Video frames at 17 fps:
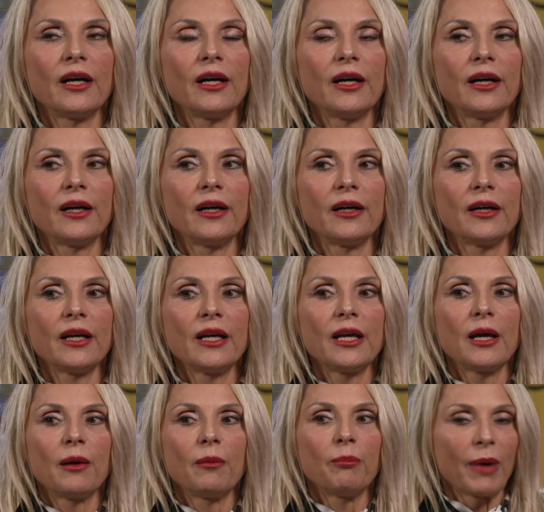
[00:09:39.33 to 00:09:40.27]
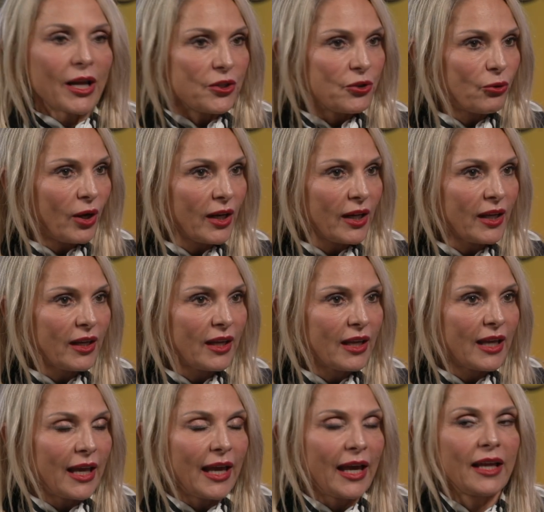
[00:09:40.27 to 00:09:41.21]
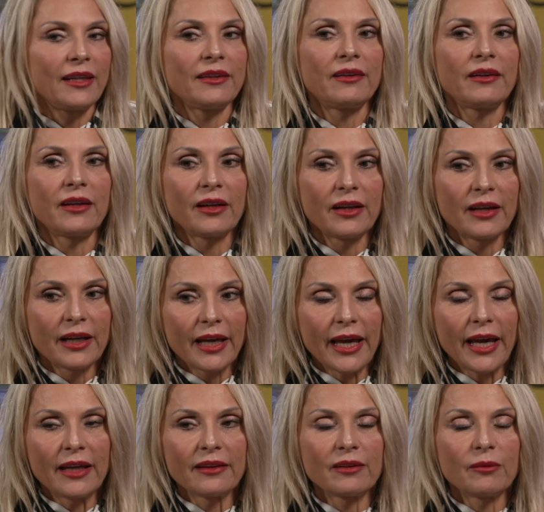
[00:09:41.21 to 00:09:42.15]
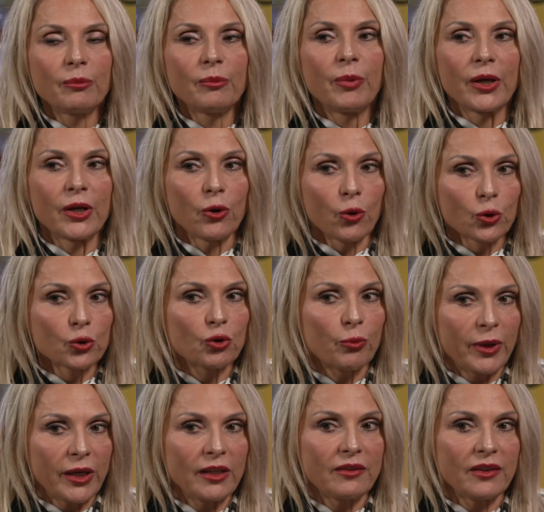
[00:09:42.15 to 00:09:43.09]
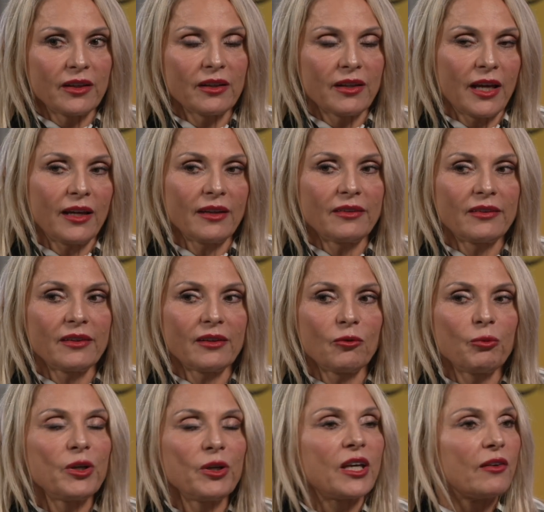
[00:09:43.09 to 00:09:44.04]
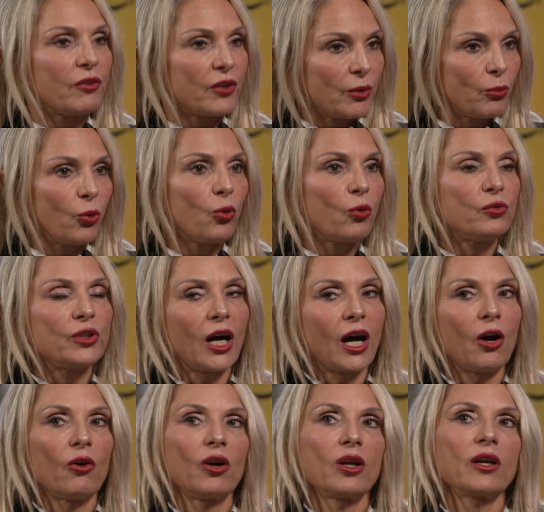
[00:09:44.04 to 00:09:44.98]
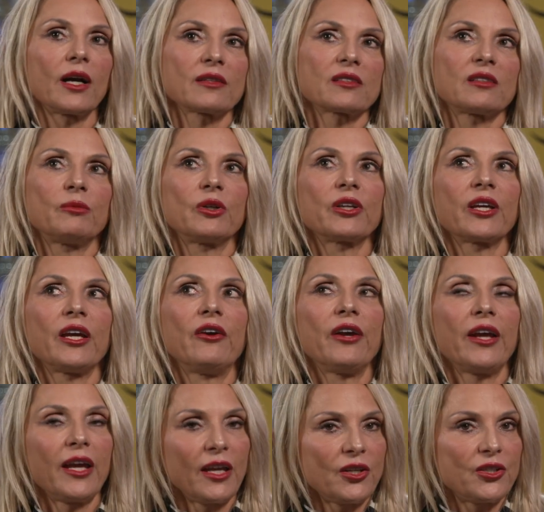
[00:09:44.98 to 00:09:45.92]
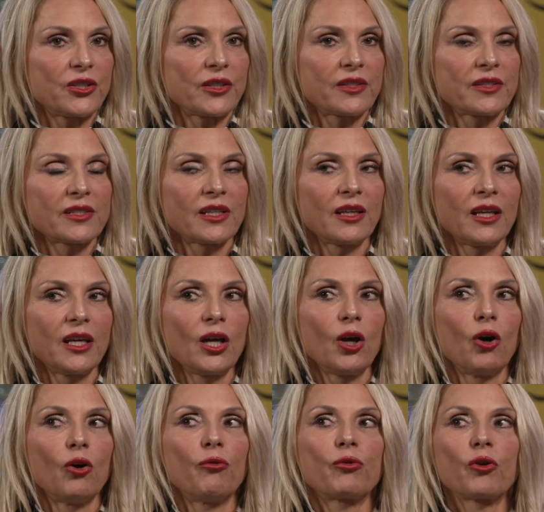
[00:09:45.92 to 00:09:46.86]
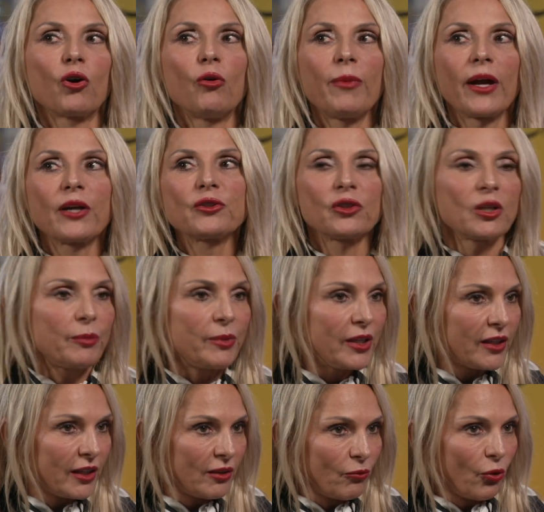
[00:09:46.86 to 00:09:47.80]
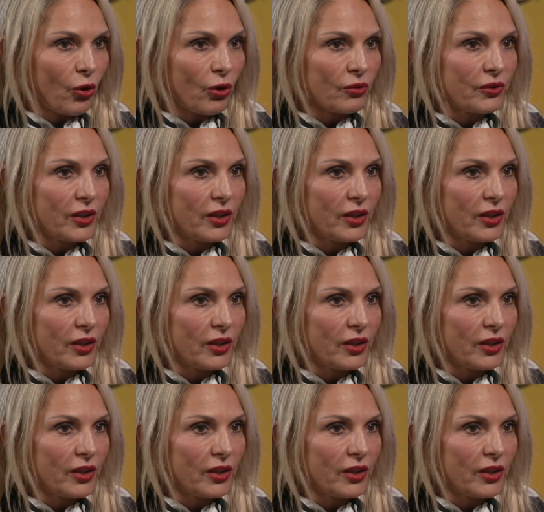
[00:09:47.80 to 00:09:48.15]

uh manually and uh, and by automating that we have removed our customer care agents uh, from actually being involved